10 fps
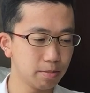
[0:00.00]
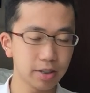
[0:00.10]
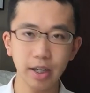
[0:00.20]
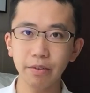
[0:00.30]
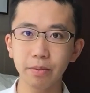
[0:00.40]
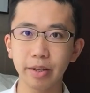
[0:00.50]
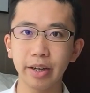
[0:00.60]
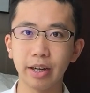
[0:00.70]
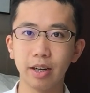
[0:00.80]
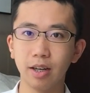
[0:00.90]
Aside from
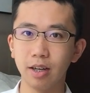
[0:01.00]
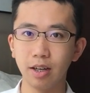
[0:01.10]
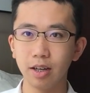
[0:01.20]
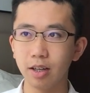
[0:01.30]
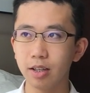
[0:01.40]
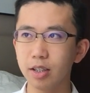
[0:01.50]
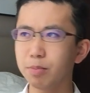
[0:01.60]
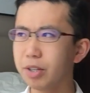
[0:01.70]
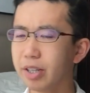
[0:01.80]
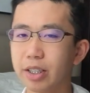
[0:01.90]
that, it's
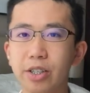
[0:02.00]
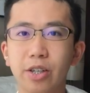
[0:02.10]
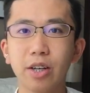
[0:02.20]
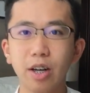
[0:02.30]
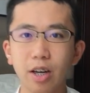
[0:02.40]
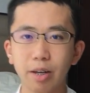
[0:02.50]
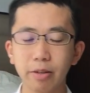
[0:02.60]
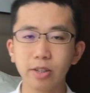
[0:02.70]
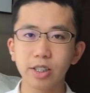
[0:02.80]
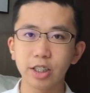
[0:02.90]
pretty nice here. I
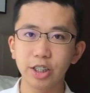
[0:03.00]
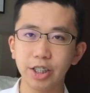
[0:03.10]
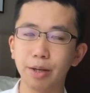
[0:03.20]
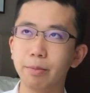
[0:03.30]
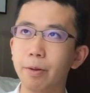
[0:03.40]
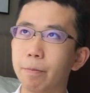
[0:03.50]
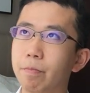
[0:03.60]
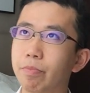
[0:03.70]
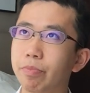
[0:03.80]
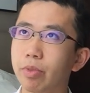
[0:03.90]
mean, there's a gym
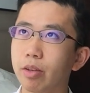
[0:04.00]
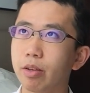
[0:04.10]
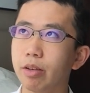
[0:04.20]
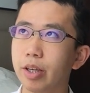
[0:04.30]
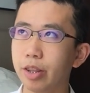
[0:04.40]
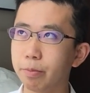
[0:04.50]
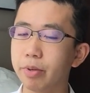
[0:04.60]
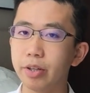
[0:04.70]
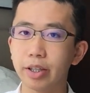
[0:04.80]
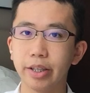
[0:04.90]
in the
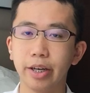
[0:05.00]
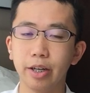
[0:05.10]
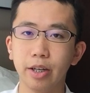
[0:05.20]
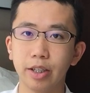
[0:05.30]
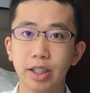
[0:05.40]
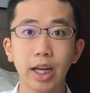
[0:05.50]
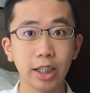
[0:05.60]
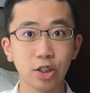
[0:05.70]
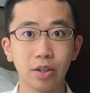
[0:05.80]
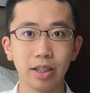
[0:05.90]
building that the
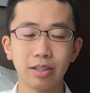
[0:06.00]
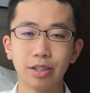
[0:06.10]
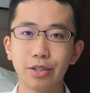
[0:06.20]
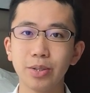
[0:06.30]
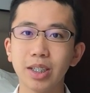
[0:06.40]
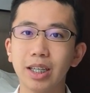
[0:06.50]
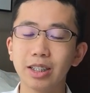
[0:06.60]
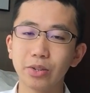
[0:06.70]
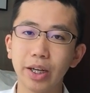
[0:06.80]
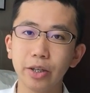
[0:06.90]
tenants are allowed to use.
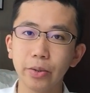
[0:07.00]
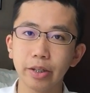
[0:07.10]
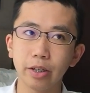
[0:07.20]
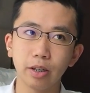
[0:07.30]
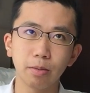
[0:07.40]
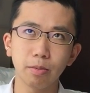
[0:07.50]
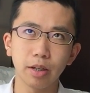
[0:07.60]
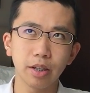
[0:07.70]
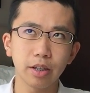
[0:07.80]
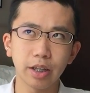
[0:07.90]
So I go there,
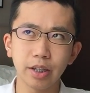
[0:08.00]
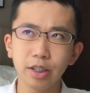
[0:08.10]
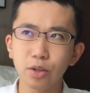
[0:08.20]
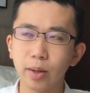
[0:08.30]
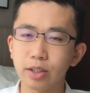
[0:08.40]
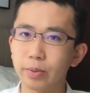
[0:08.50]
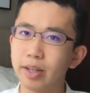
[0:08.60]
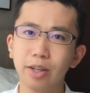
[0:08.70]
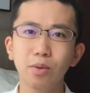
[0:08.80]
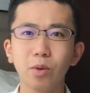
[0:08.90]
I think twice a
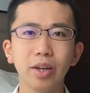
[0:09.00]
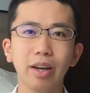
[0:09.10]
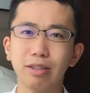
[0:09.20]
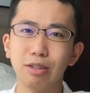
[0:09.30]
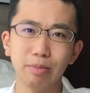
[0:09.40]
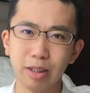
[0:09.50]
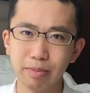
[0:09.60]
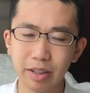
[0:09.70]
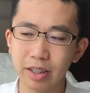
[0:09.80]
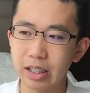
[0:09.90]
week. I don't work out too
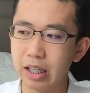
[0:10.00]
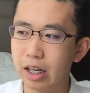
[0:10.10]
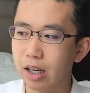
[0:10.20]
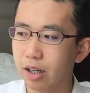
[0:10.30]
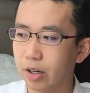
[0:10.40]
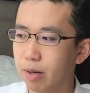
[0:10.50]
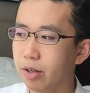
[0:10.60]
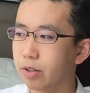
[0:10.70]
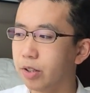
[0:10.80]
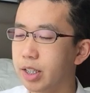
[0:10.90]
much because, I'm
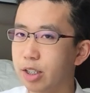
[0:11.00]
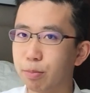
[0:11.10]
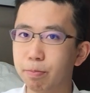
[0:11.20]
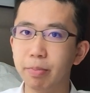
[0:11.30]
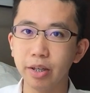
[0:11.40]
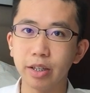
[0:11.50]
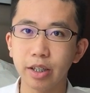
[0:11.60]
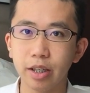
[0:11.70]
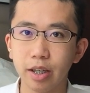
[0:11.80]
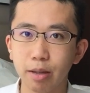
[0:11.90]
not looking to
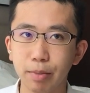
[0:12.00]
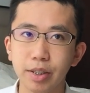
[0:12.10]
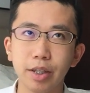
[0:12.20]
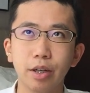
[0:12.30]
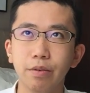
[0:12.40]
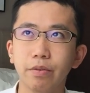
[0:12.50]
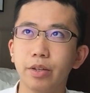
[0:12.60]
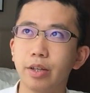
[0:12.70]
build myself